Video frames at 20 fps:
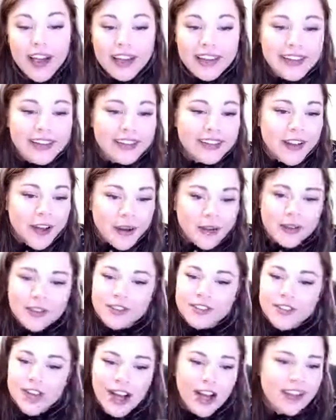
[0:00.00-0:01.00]
I didn't know.
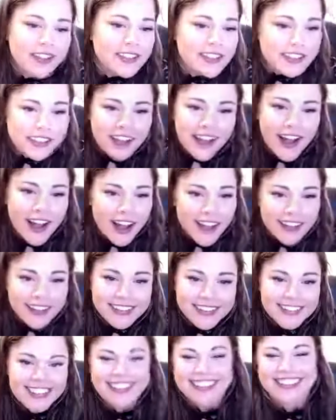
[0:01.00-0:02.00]
You talked and
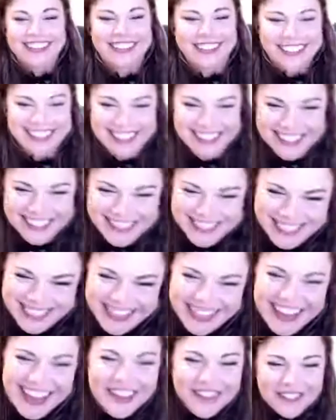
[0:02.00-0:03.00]
talked.
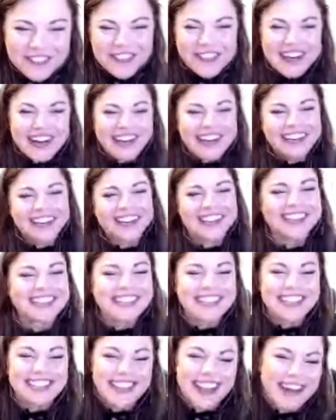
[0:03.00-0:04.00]
Go for it.
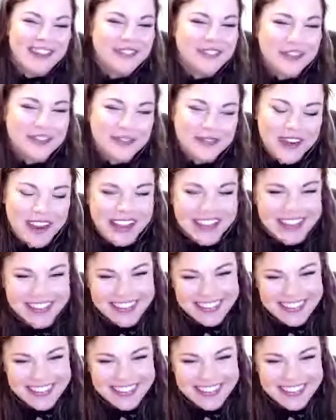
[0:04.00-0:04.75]
Closing thought from Fred.